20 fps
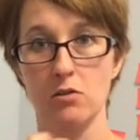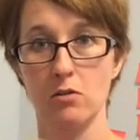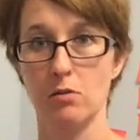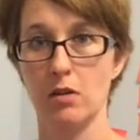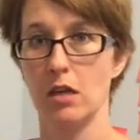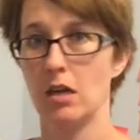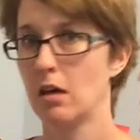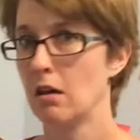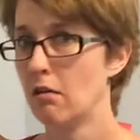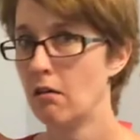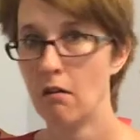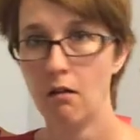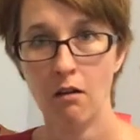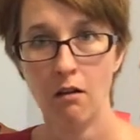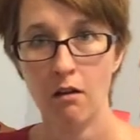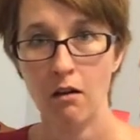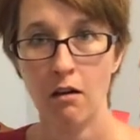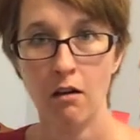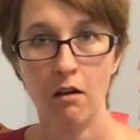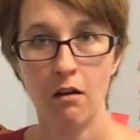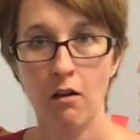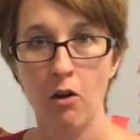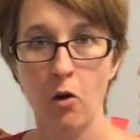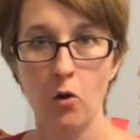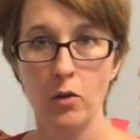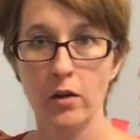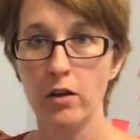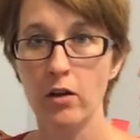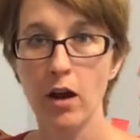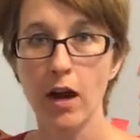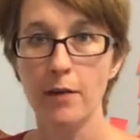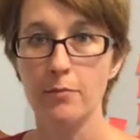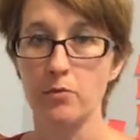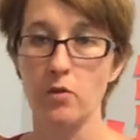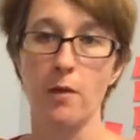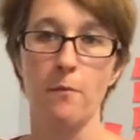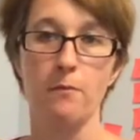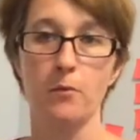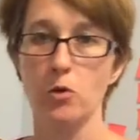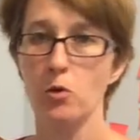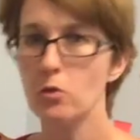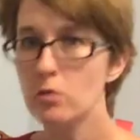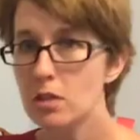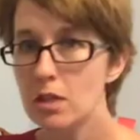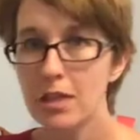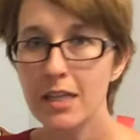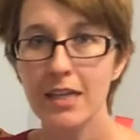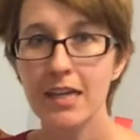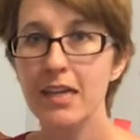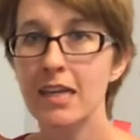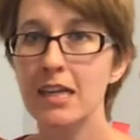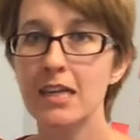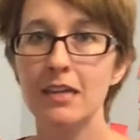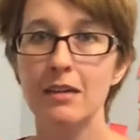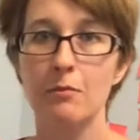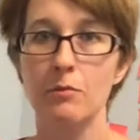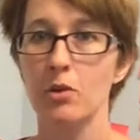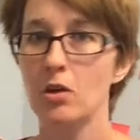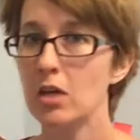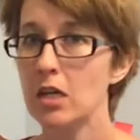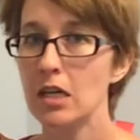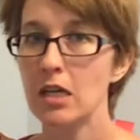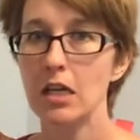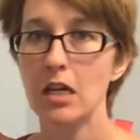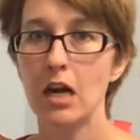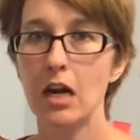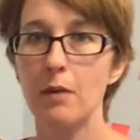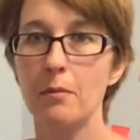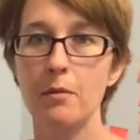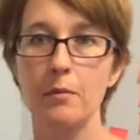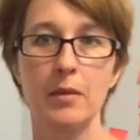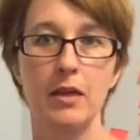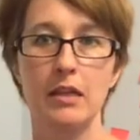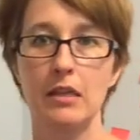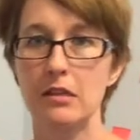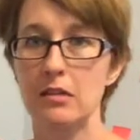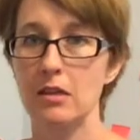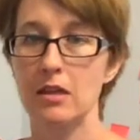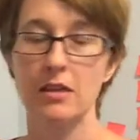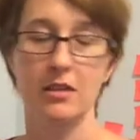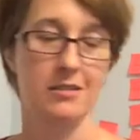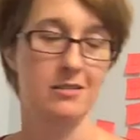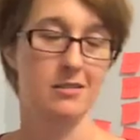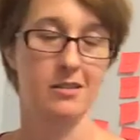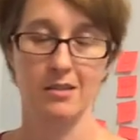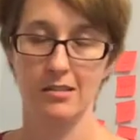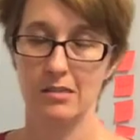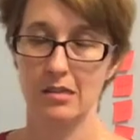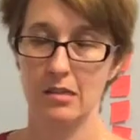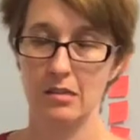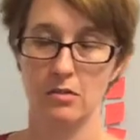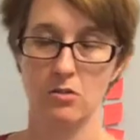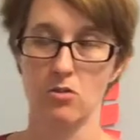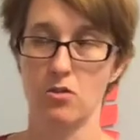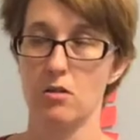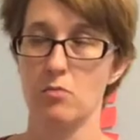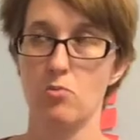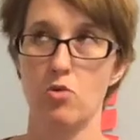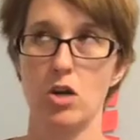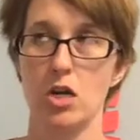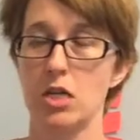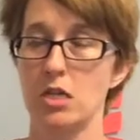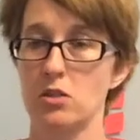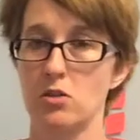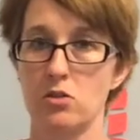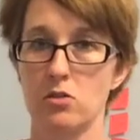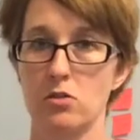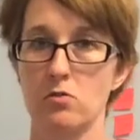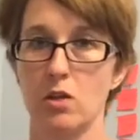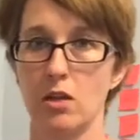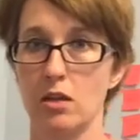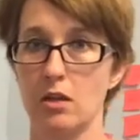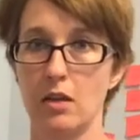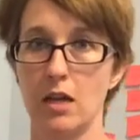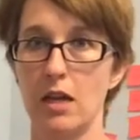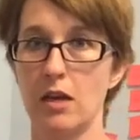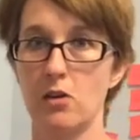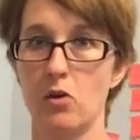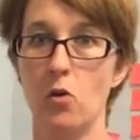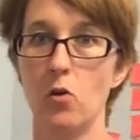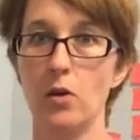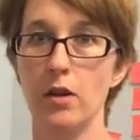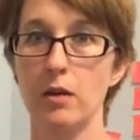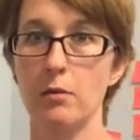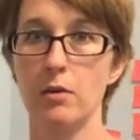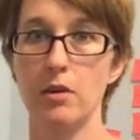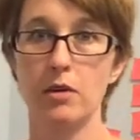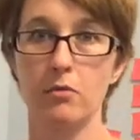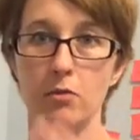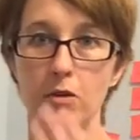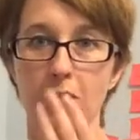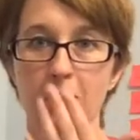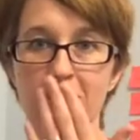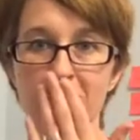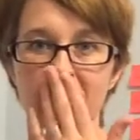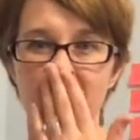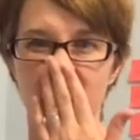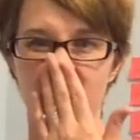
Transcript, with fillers: I'm like, holy crap. So I'm Googling it, and I'm looking it up. I'm like, and it's, like, 6.30 in the morning, so it's, like, I can't call anybody, really.